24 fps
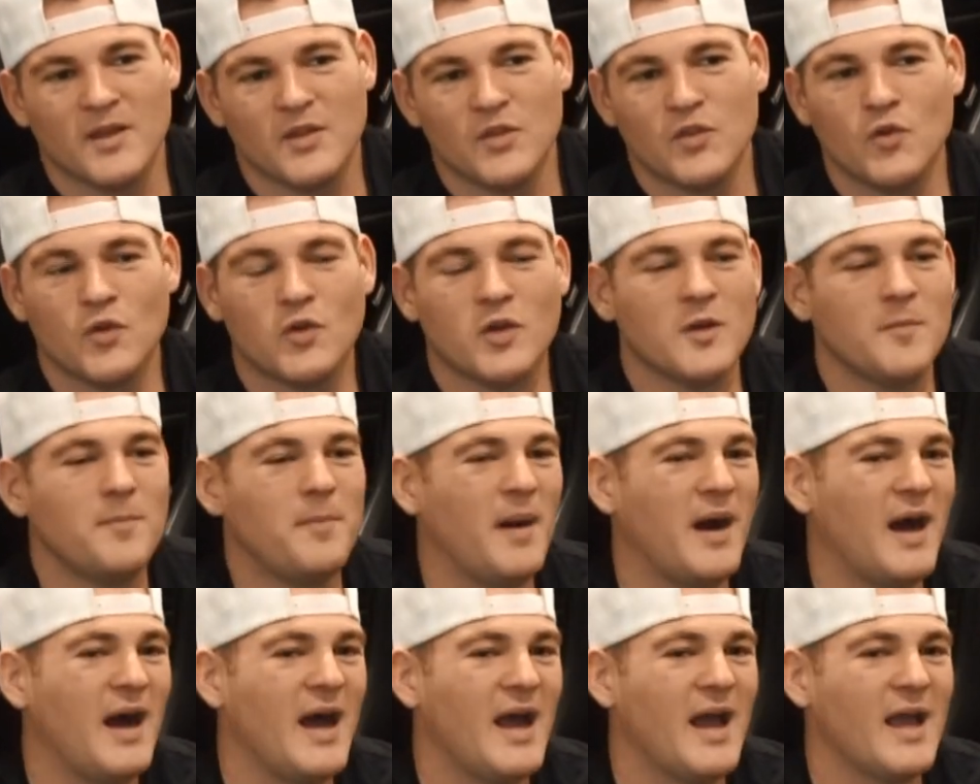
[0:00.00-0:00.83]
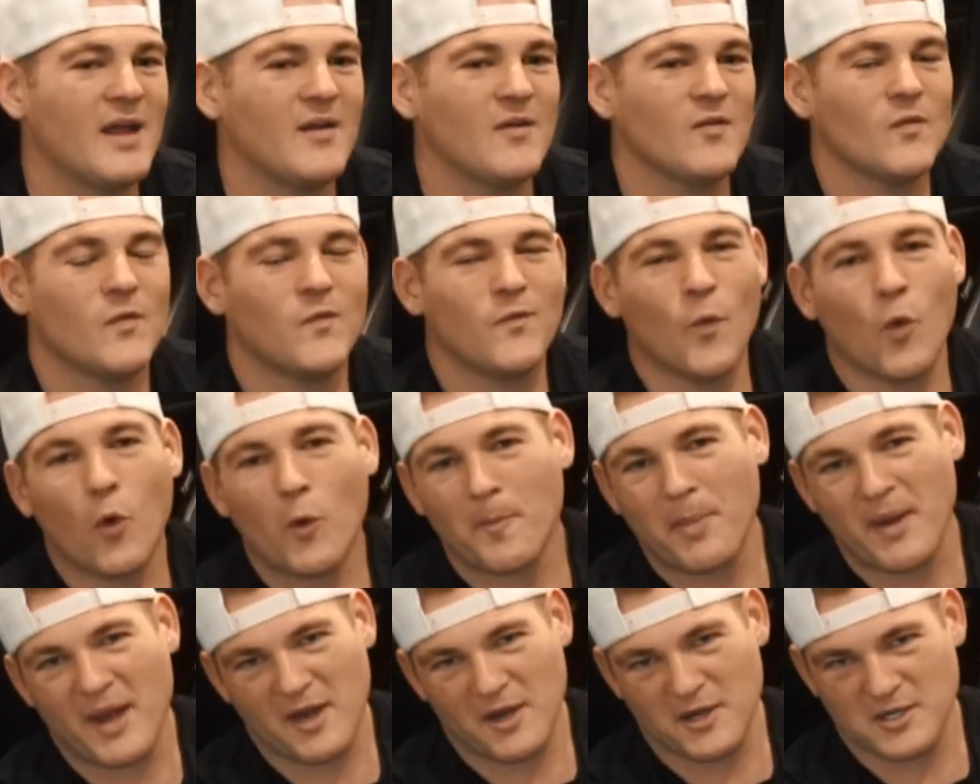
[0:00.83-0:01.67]
You could buy
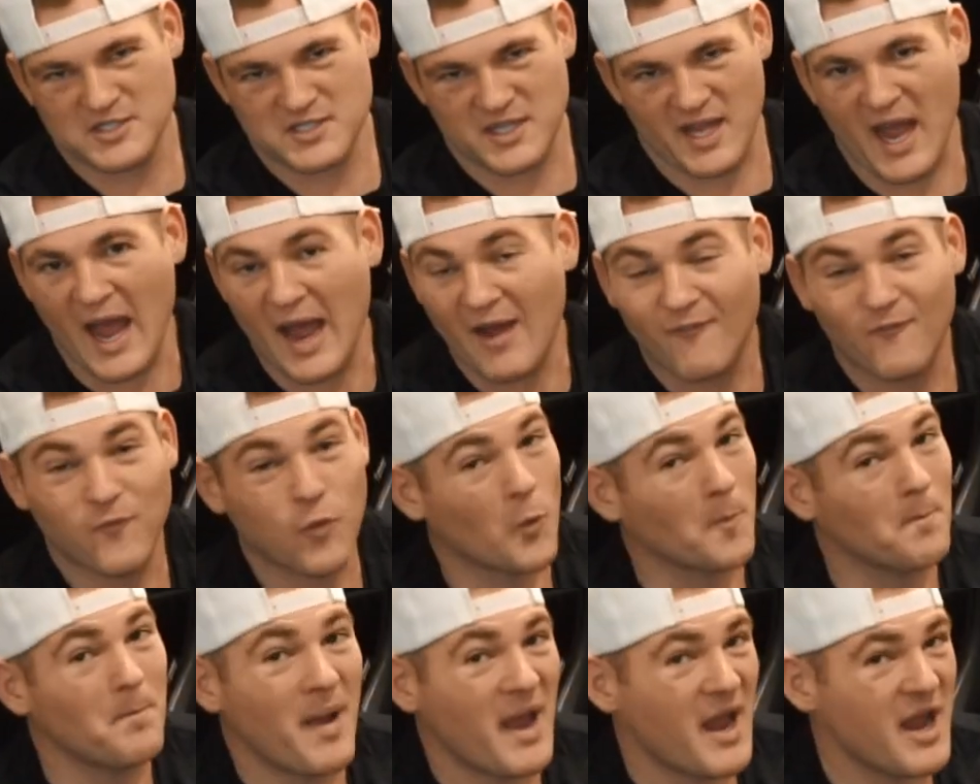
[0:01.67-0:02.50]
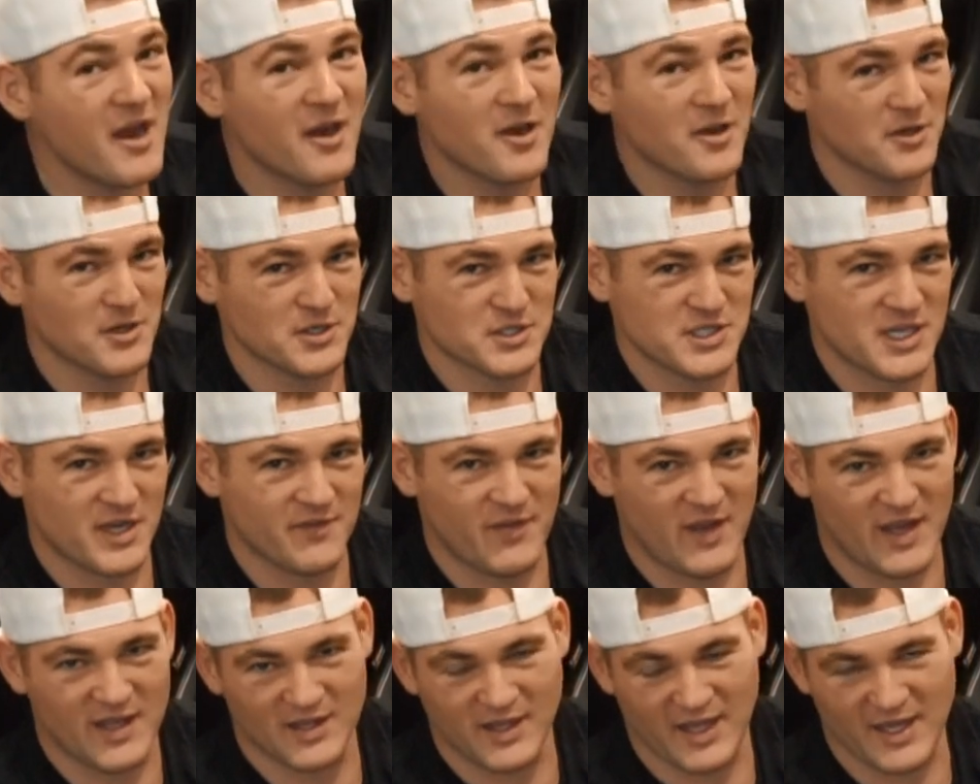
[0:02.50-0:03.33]
four pairs
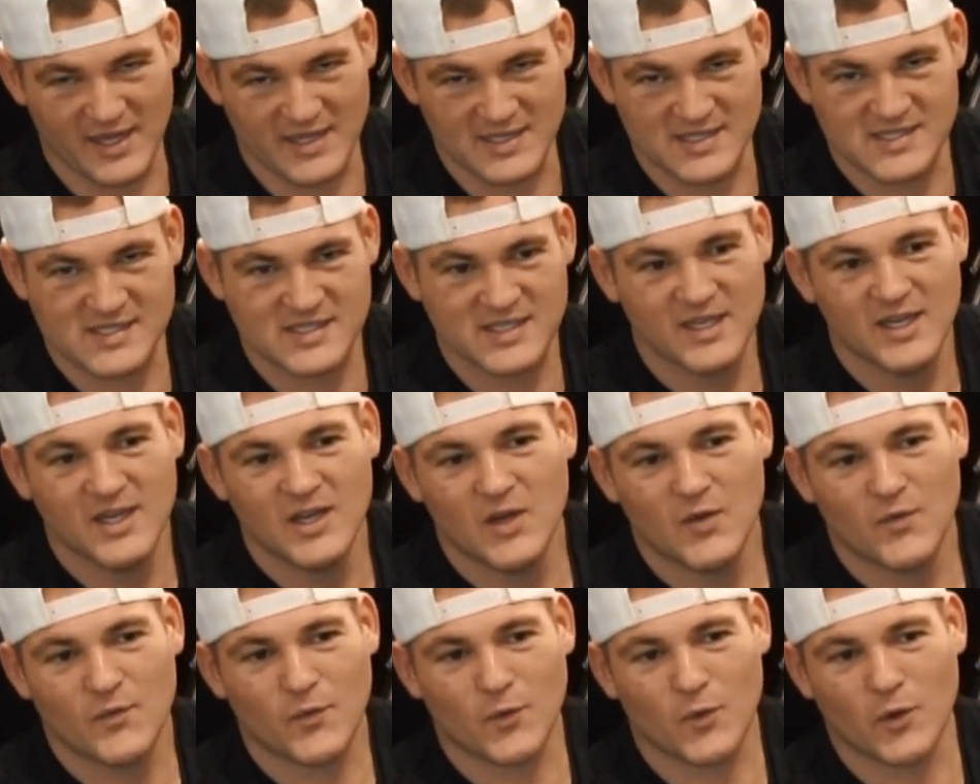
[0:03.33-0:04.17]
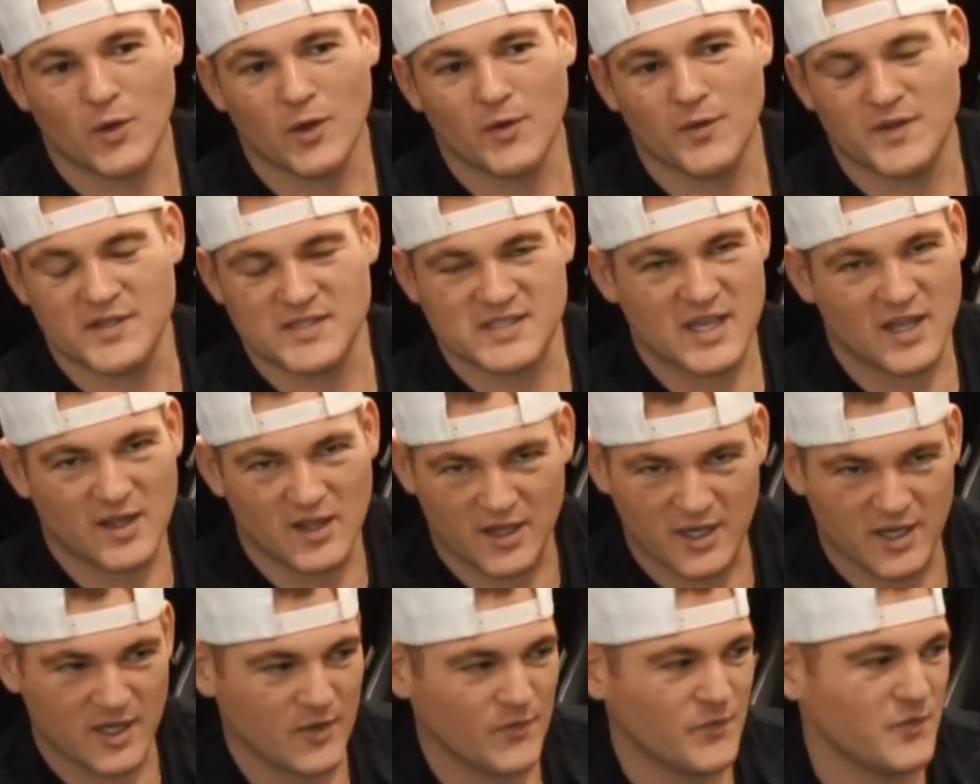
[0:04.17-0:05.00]
of headlights for the
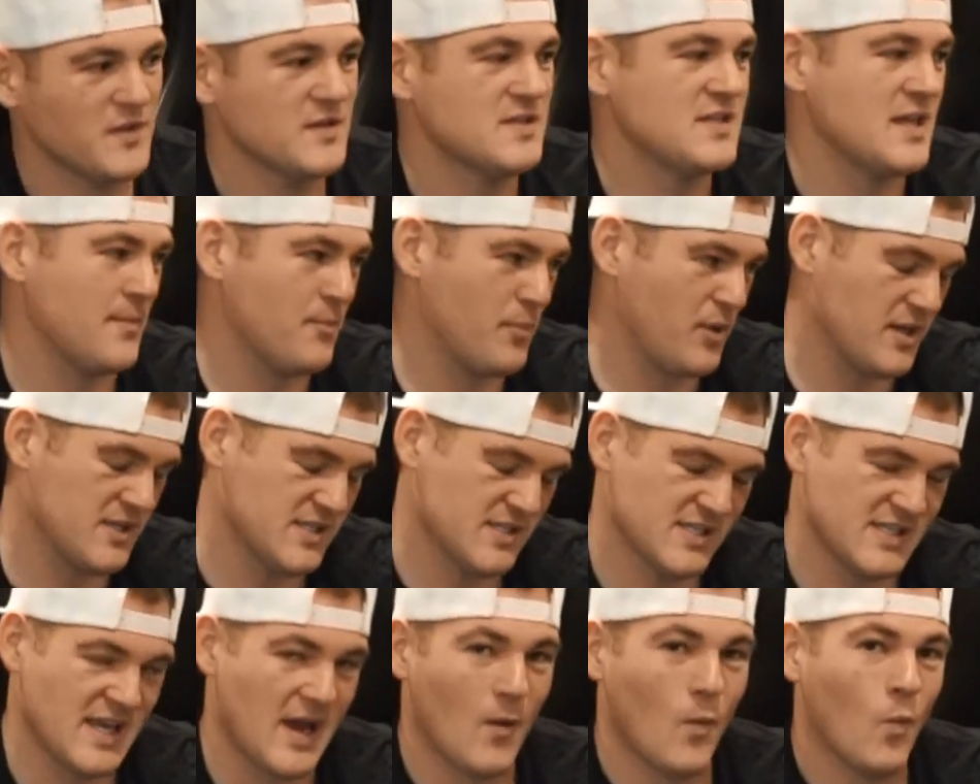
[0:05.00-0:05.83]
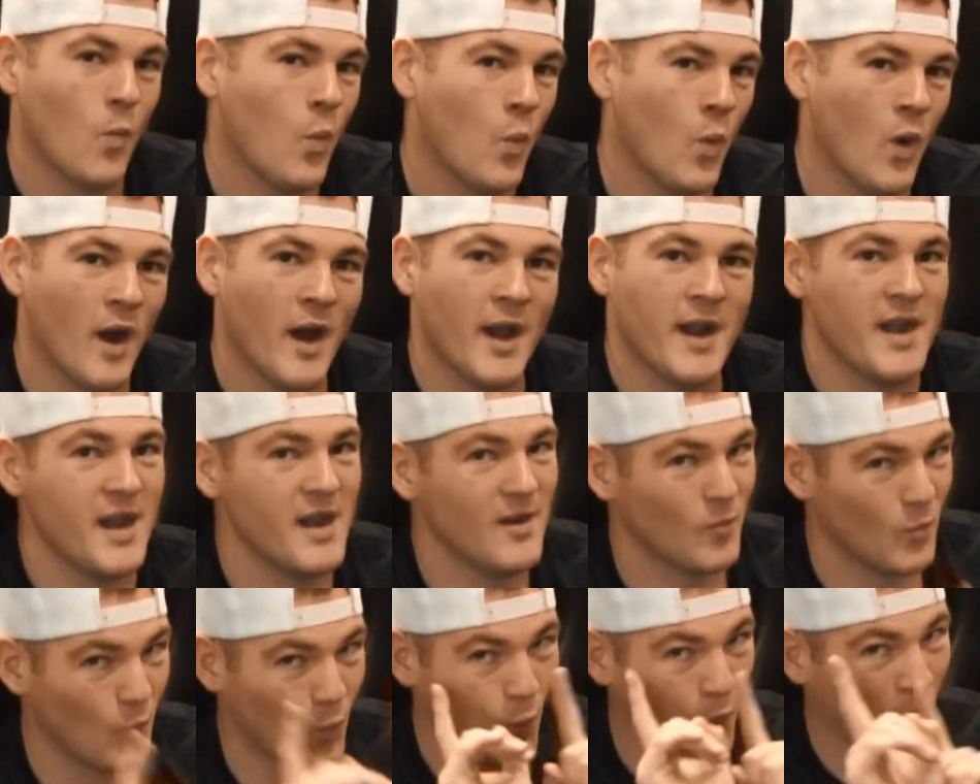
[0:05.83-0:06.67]
Celica for the same price as that
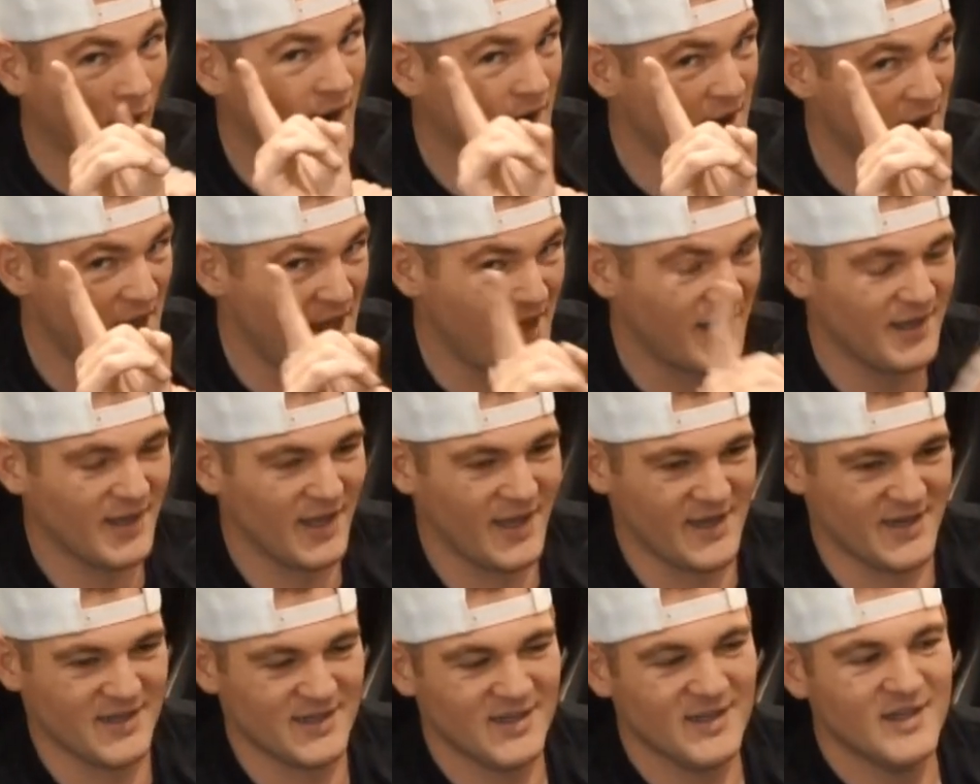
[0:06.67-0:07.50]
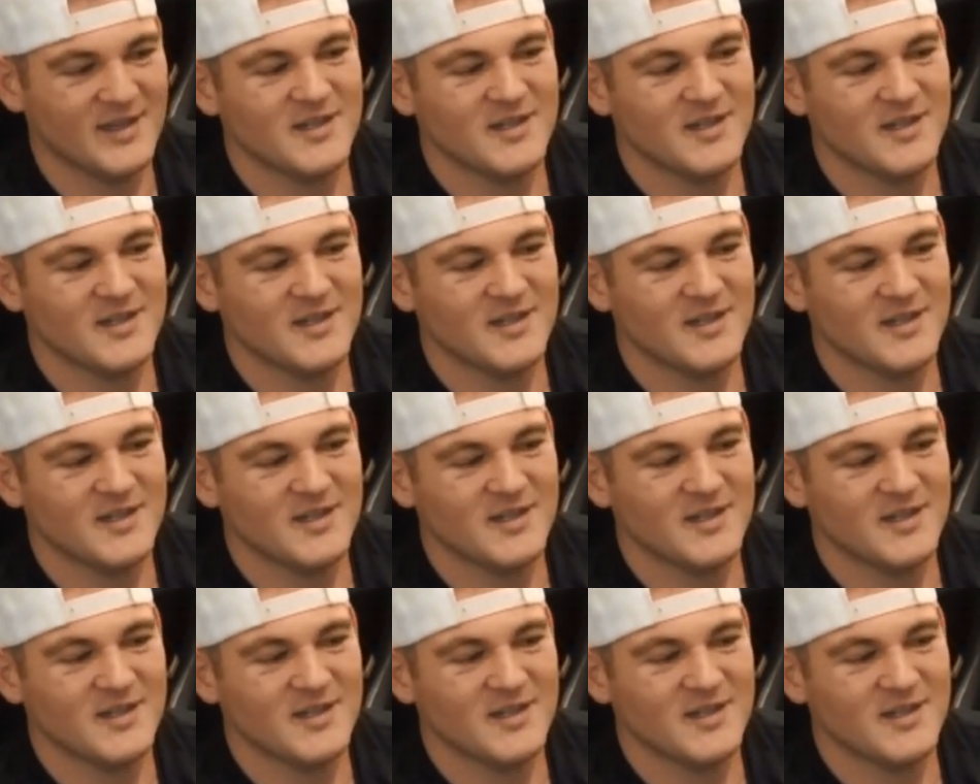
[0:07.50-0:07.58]
one headlight.